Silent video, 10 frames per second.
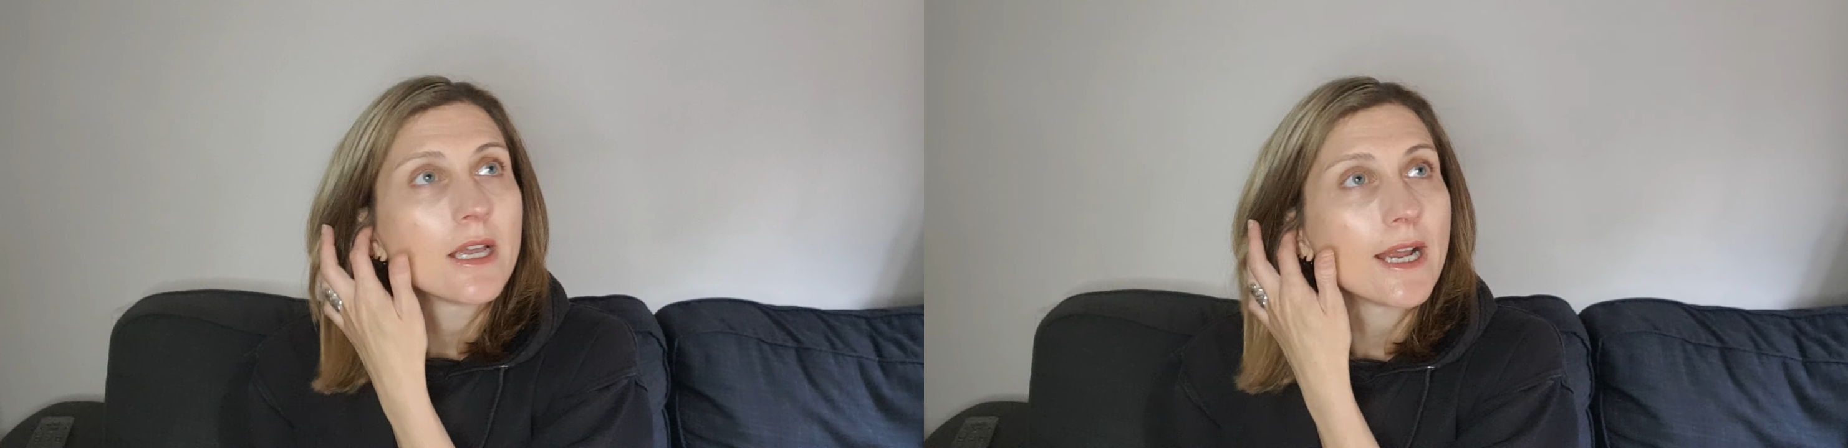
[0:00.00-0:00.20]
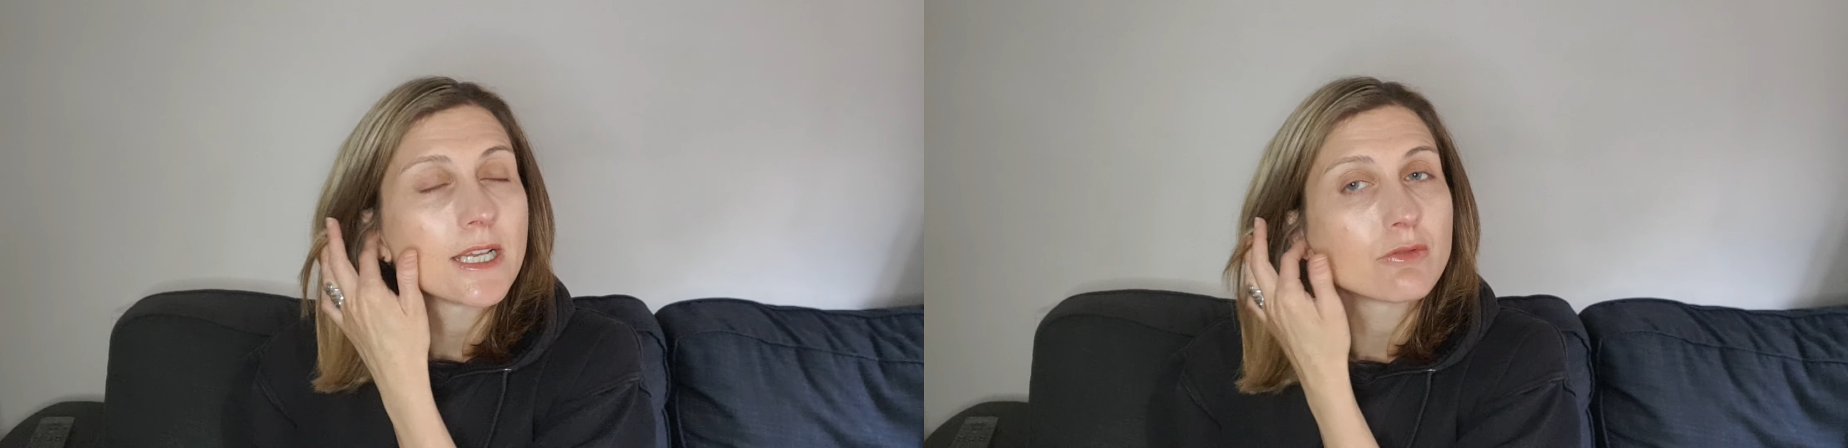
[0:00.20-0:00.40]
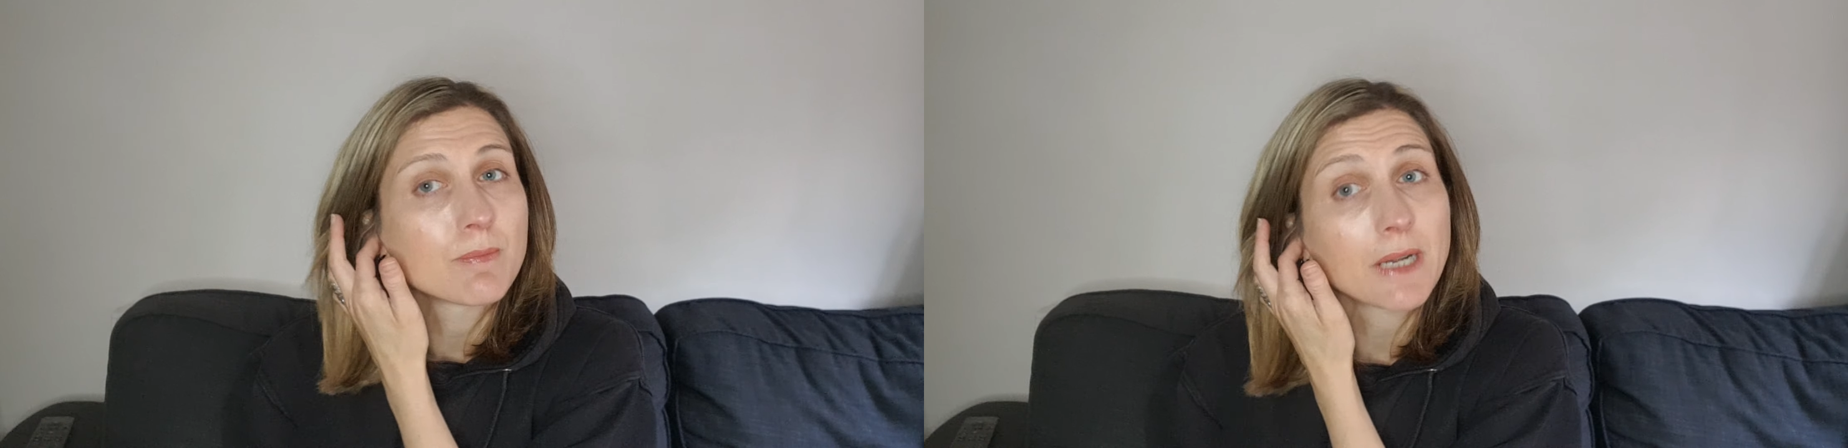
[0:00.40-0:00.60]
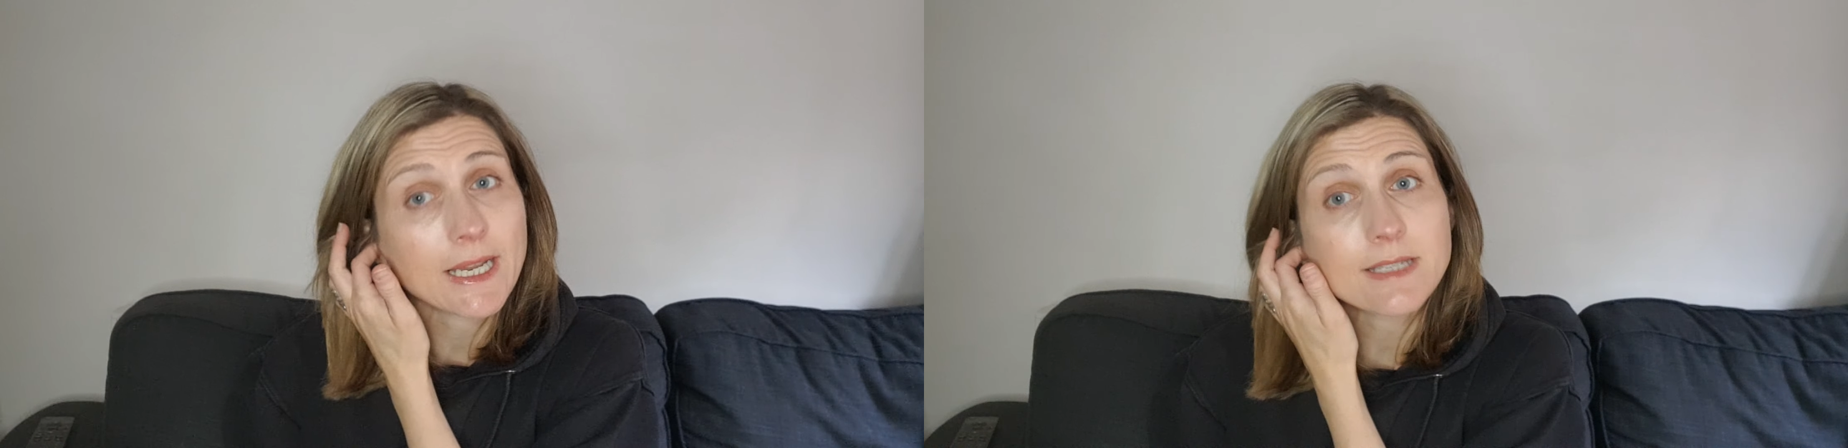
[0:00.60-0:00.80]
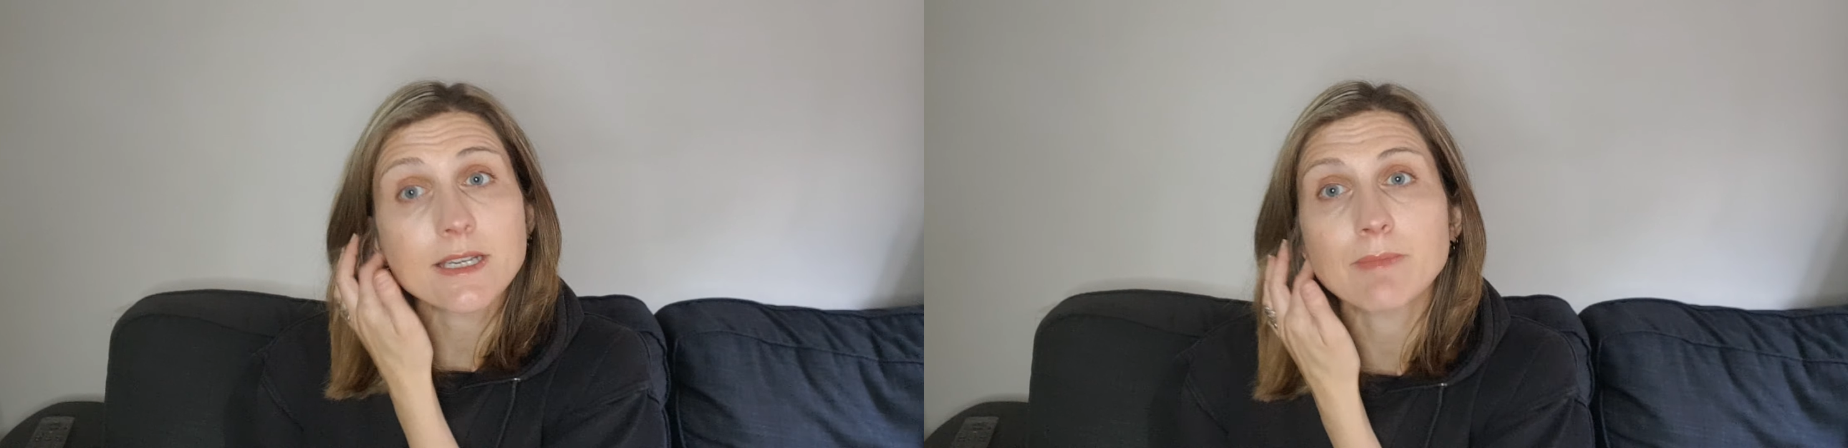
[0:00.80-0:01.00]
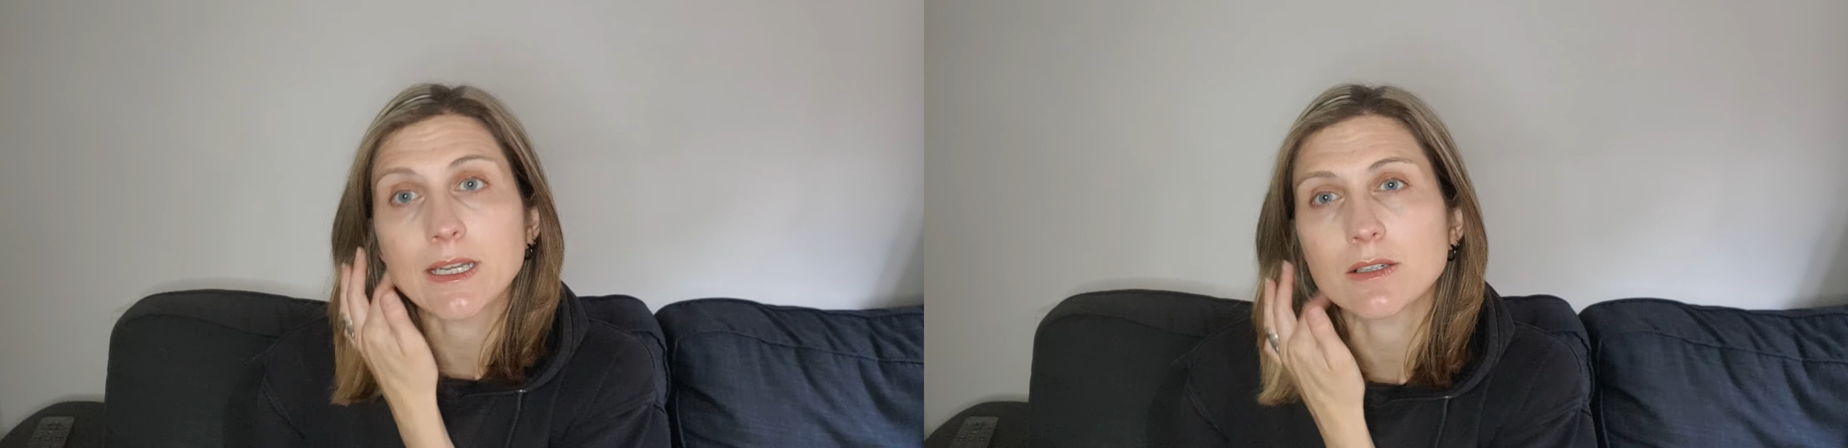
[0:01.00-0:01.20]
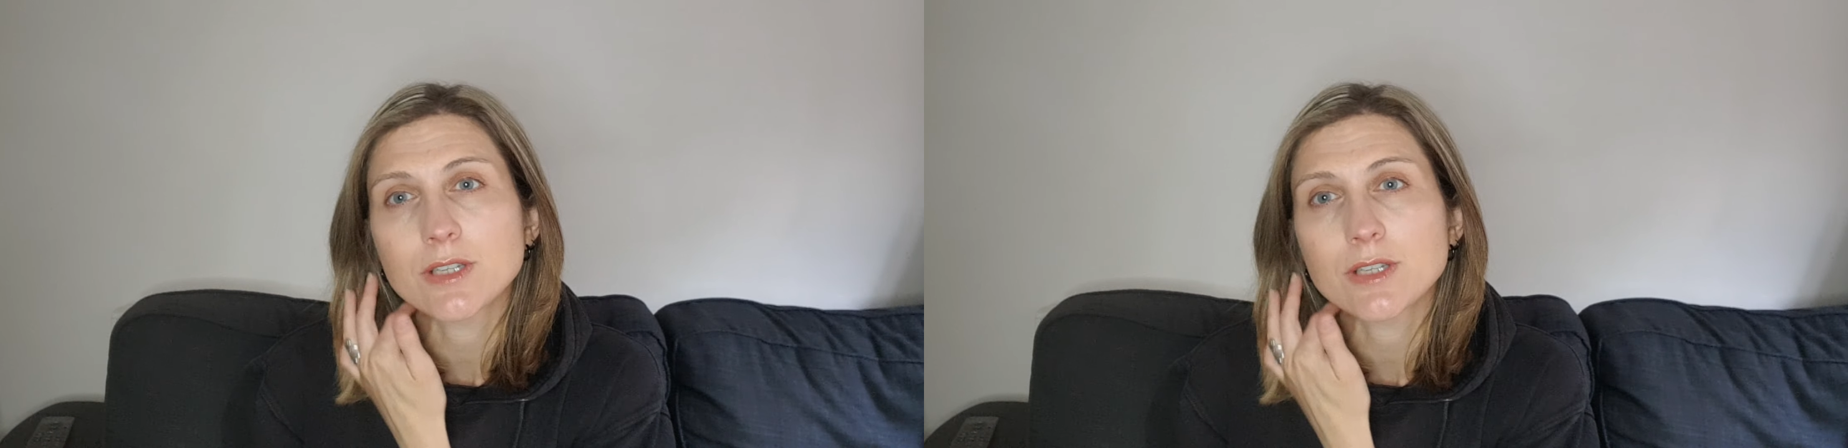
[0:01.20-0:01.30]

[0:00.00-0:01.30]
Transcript: is replacing mental